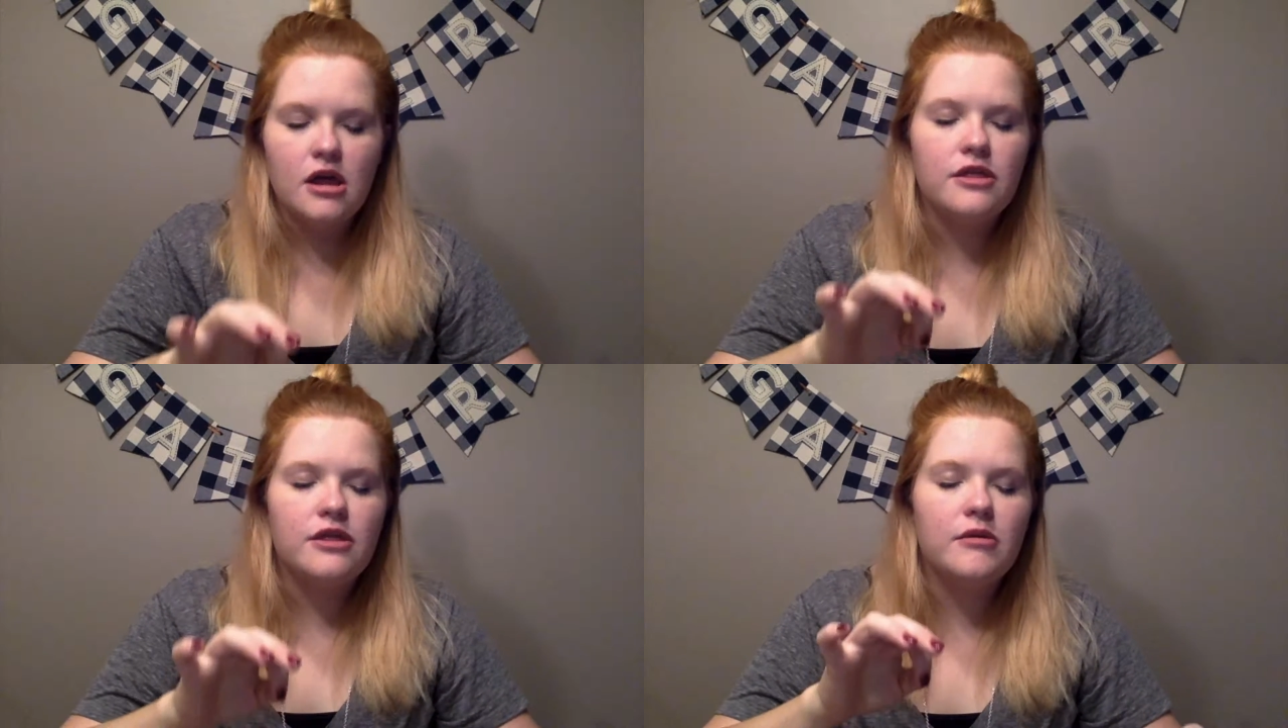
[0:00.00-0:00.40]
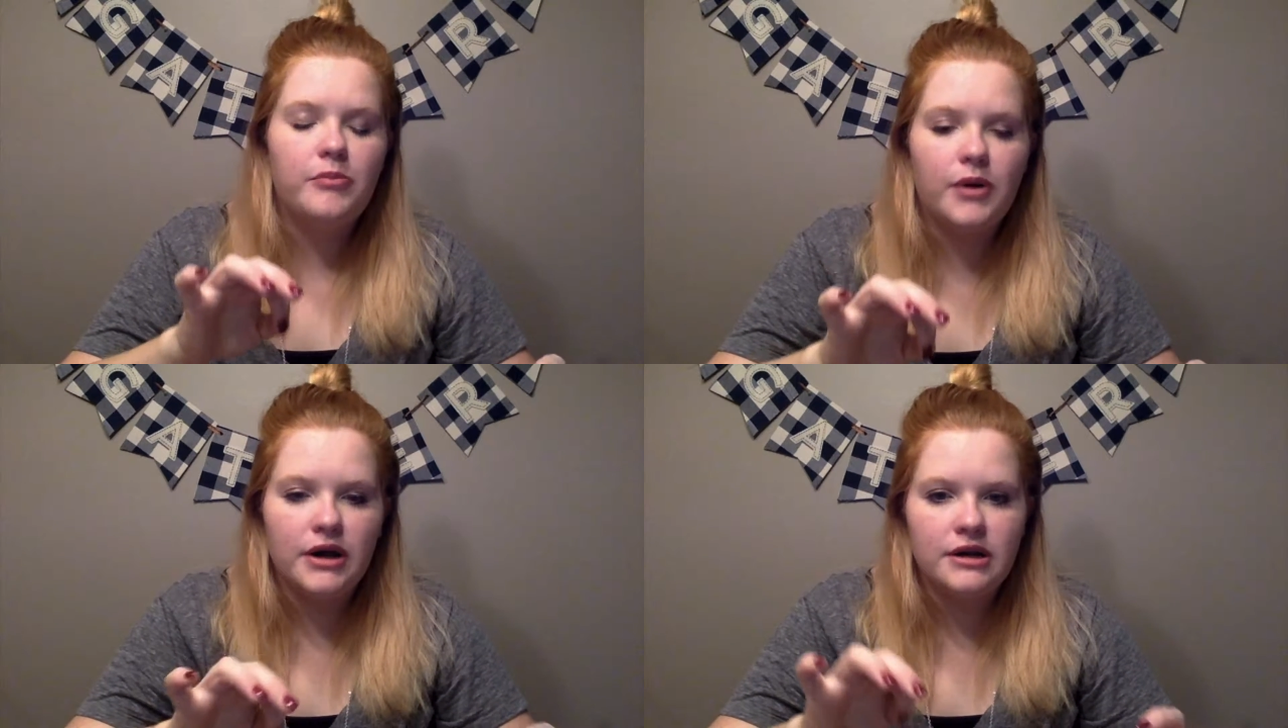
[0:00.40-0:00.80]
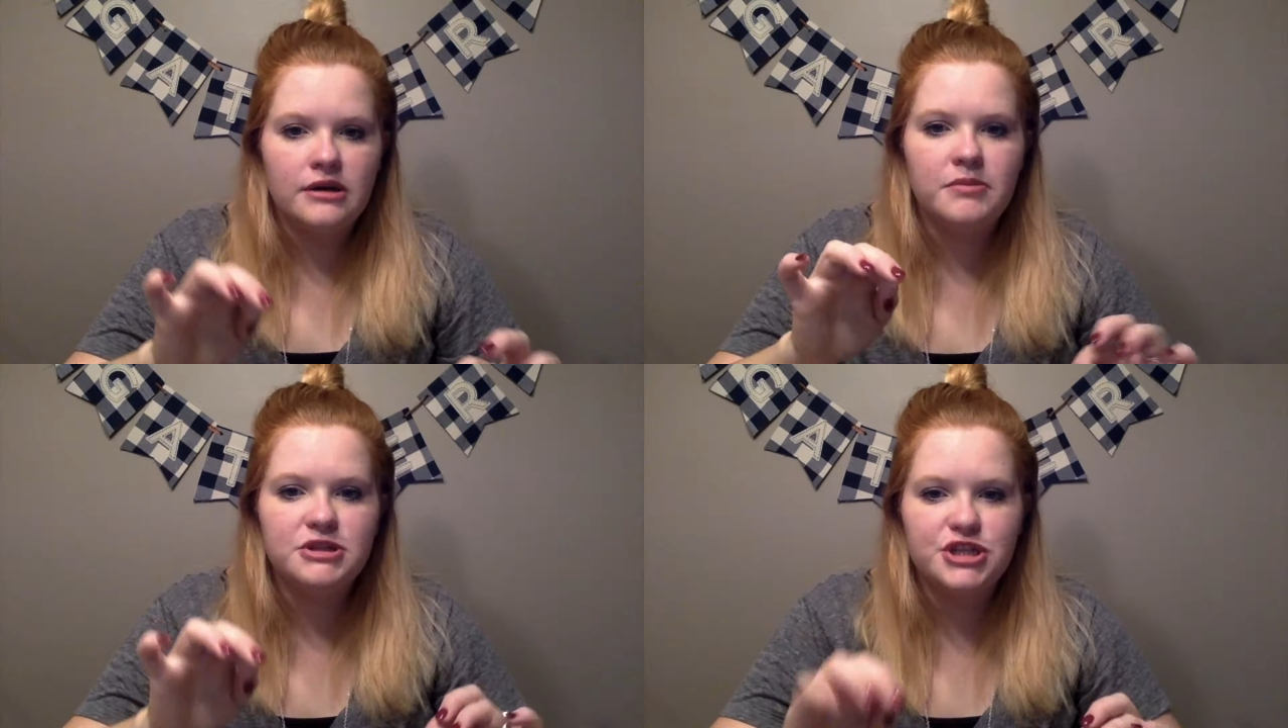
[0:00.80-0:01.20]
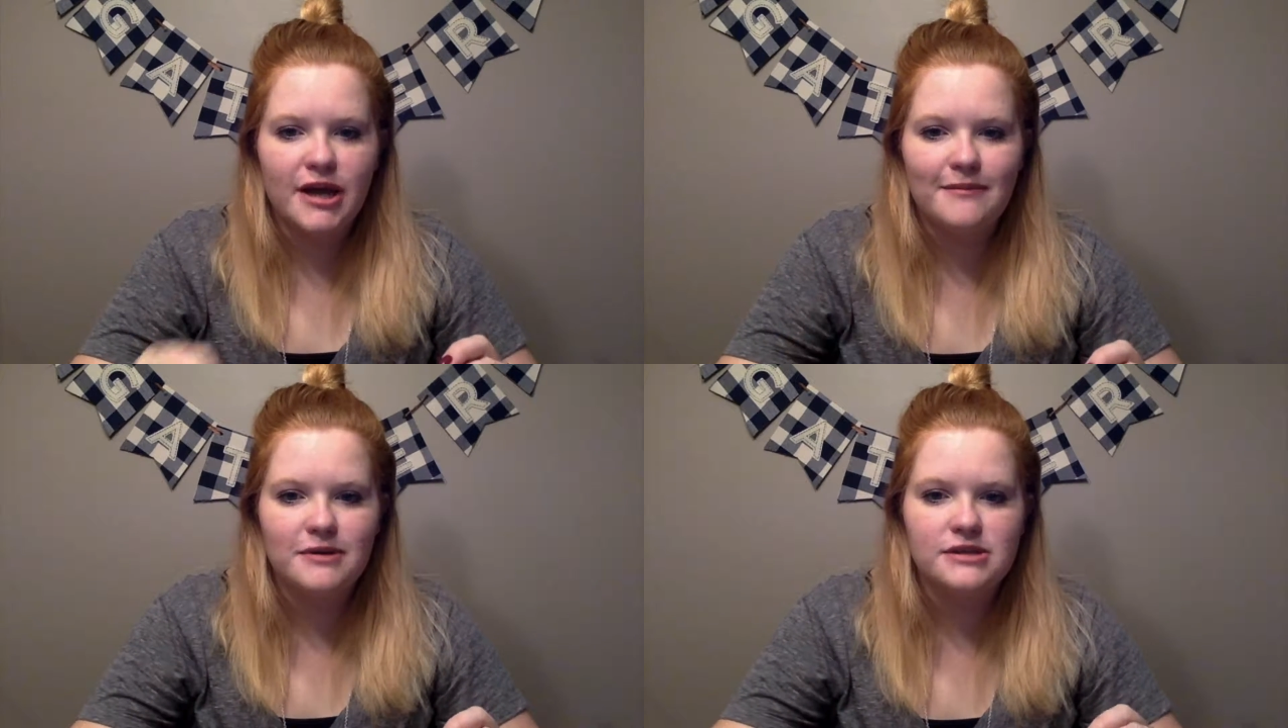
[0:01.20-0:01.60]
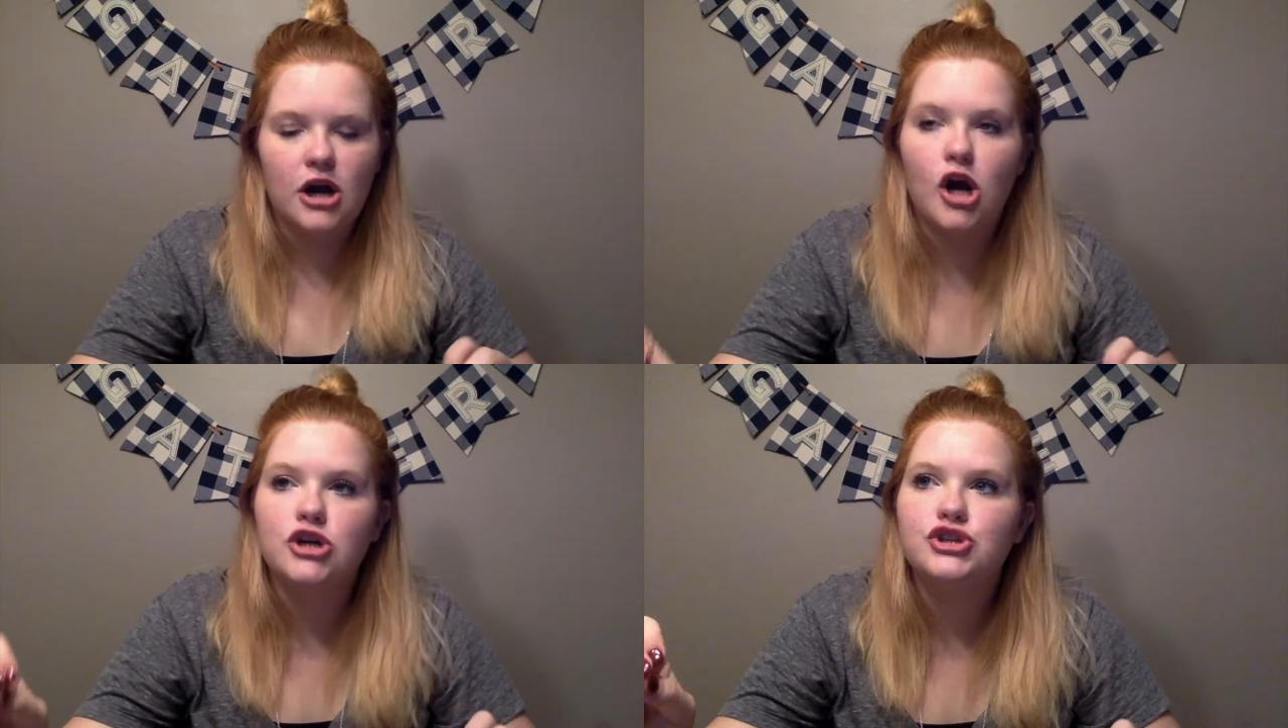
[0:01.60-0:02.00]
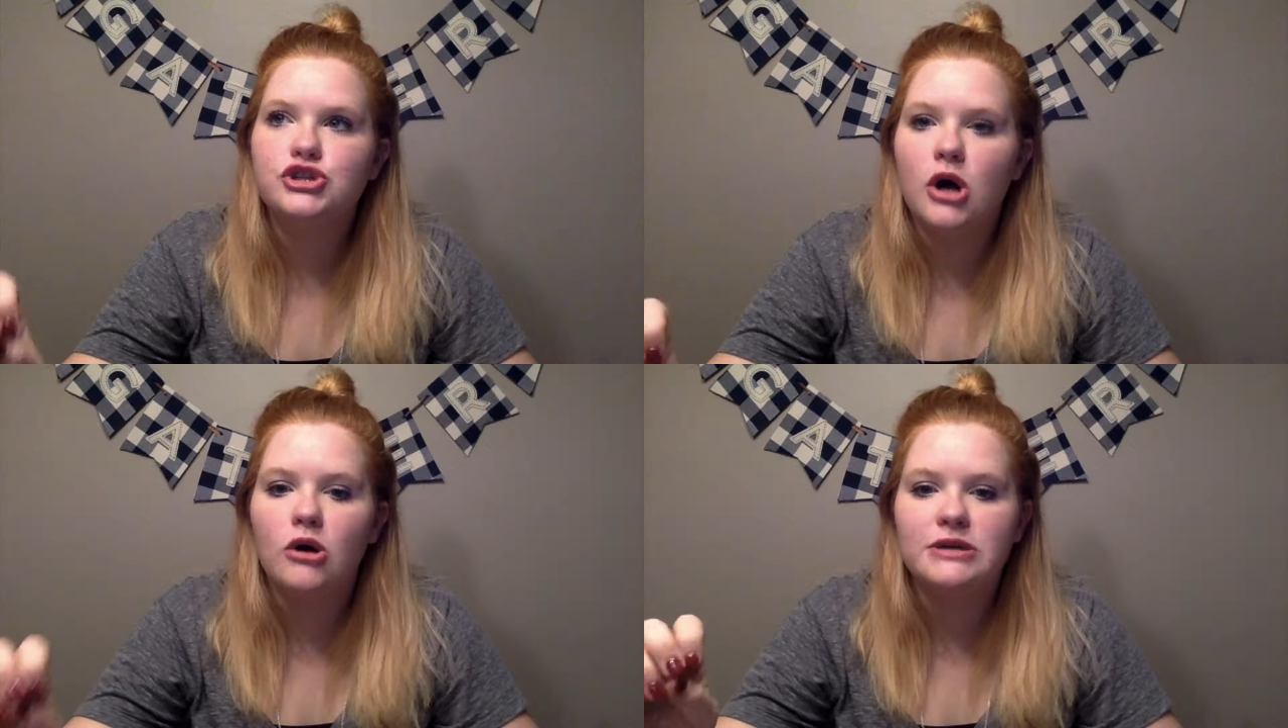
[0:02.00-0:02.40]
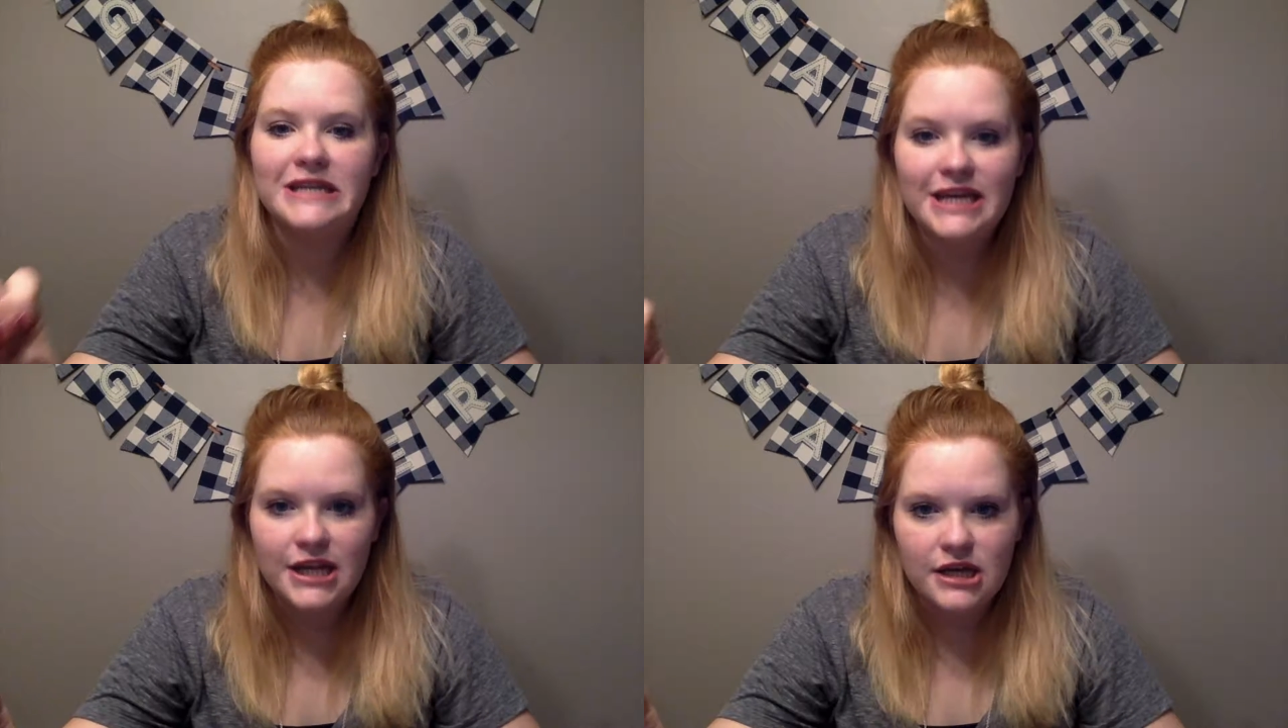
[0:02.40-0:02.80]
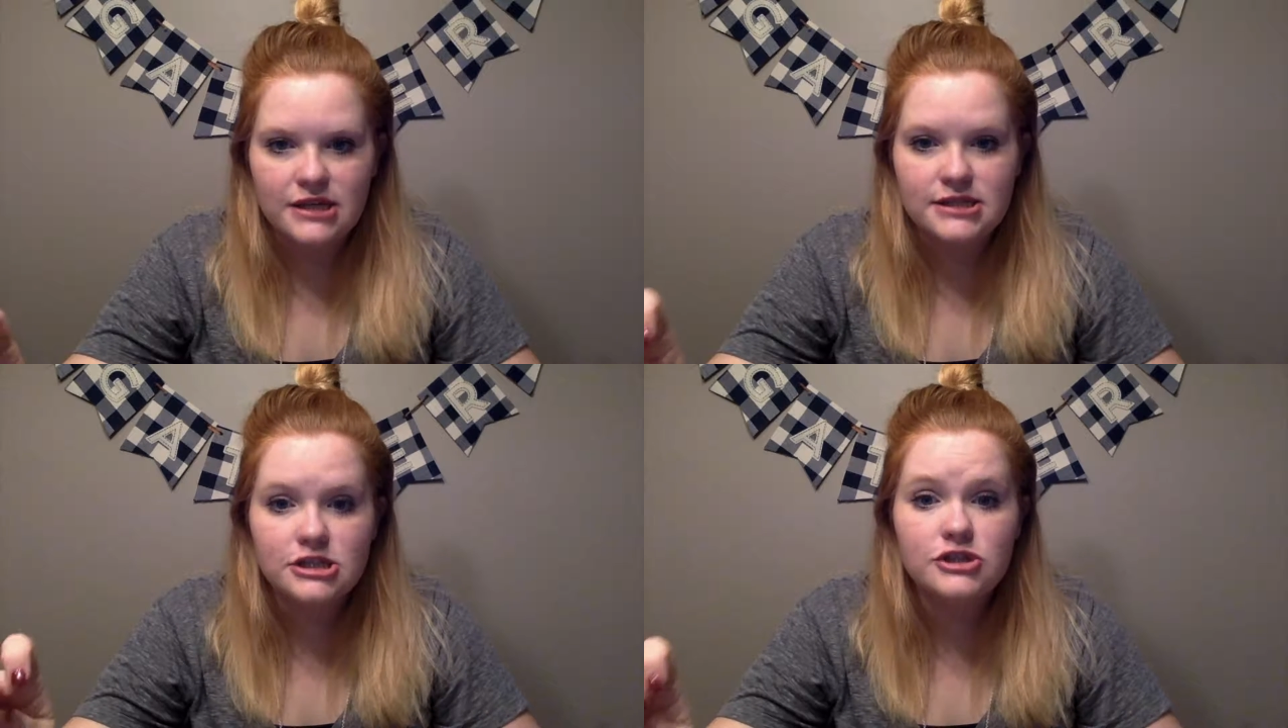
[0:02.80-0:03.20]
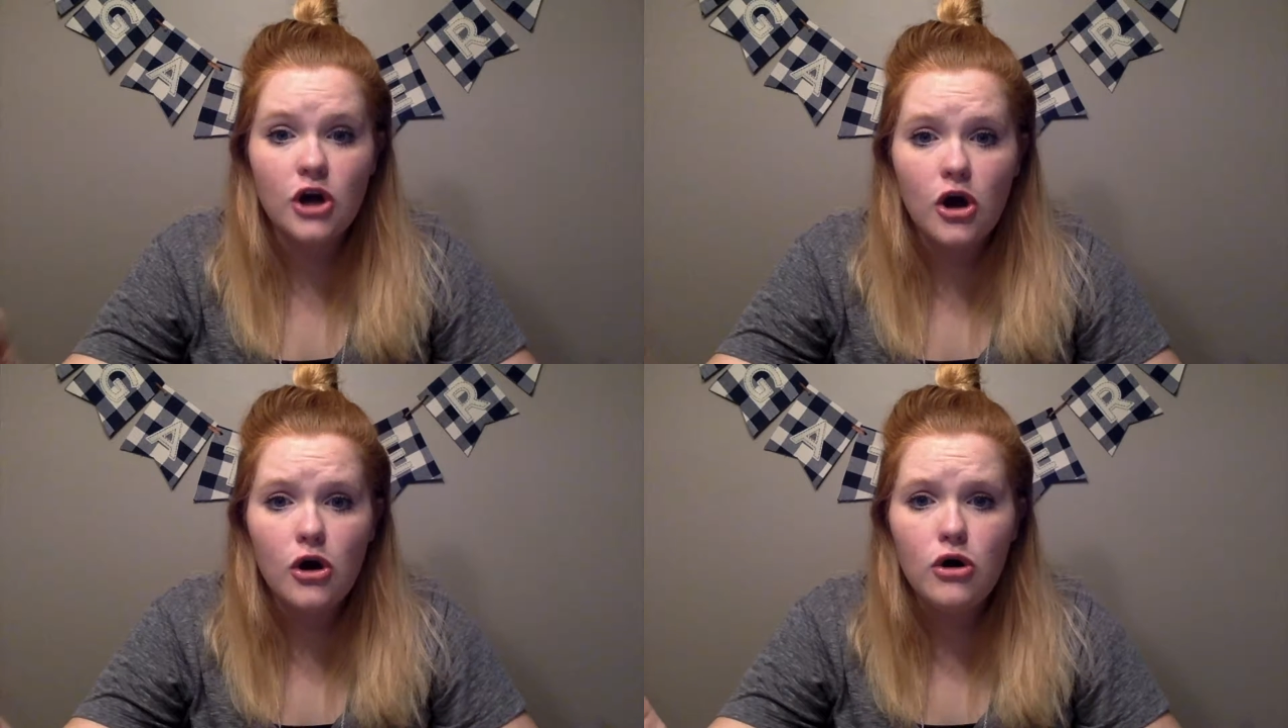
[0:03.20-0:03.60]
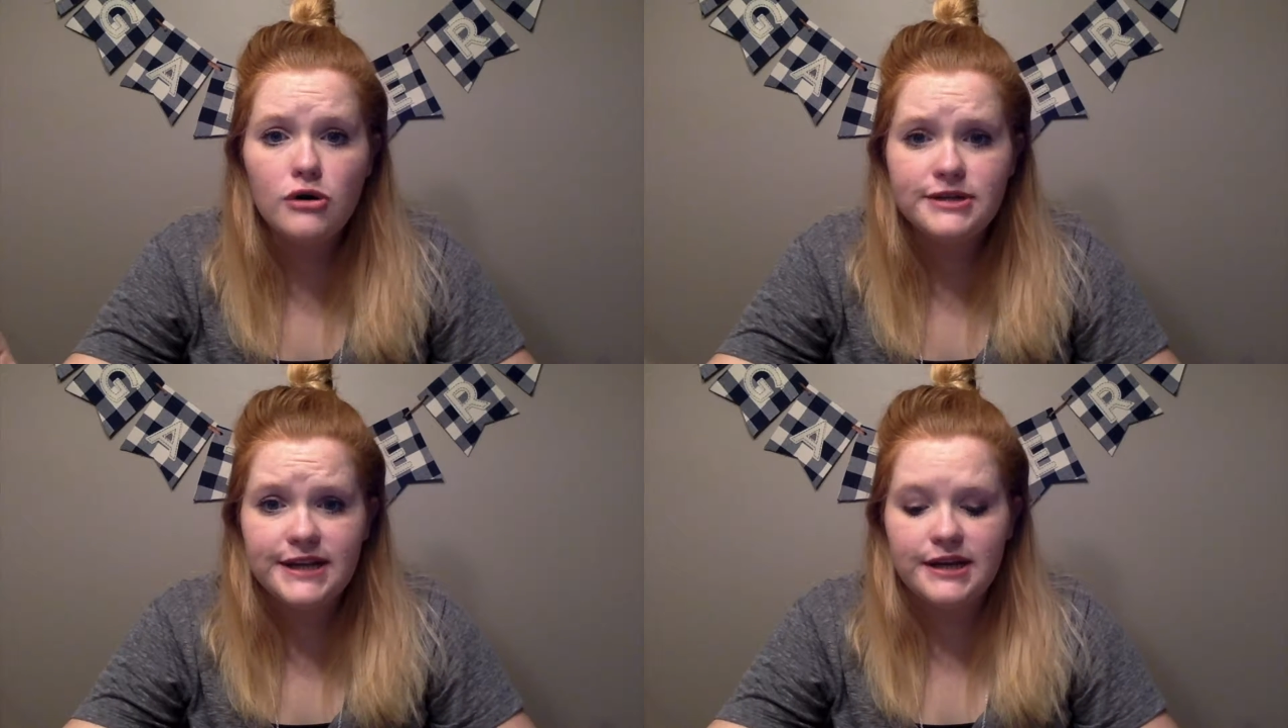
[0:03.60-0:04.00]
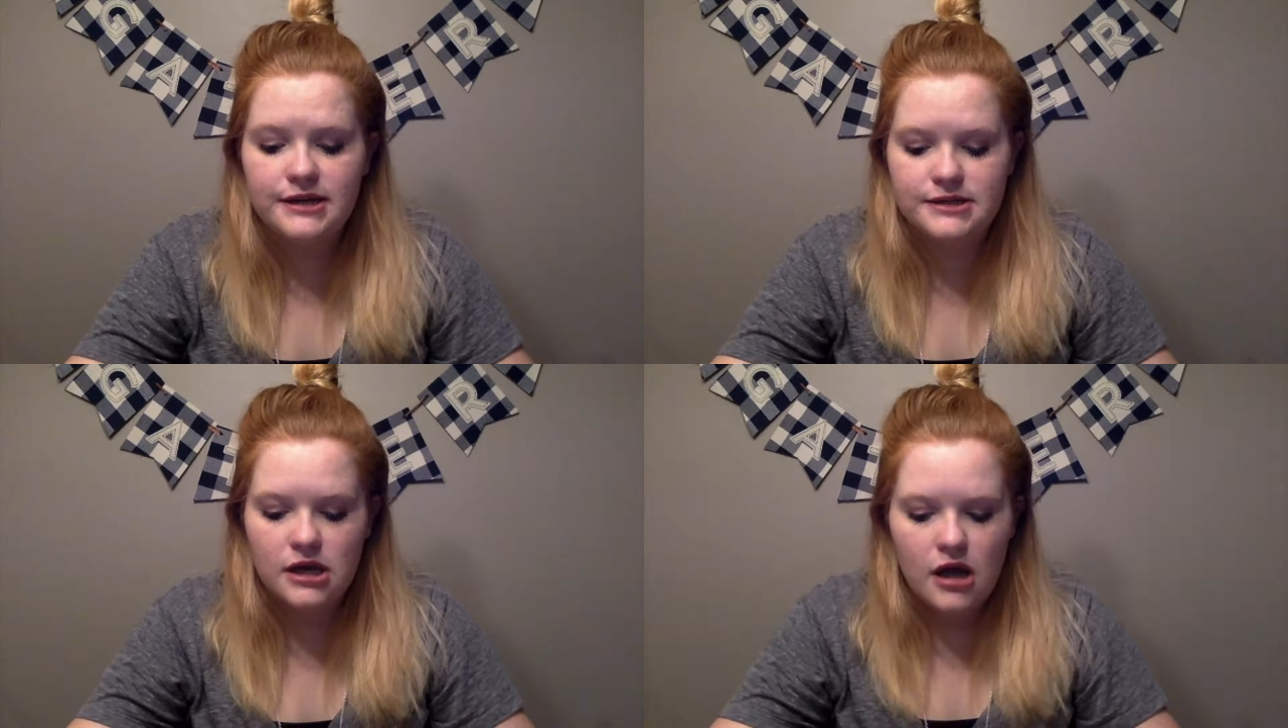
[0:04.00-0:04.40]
the button pajamas are so tedious. So tedious.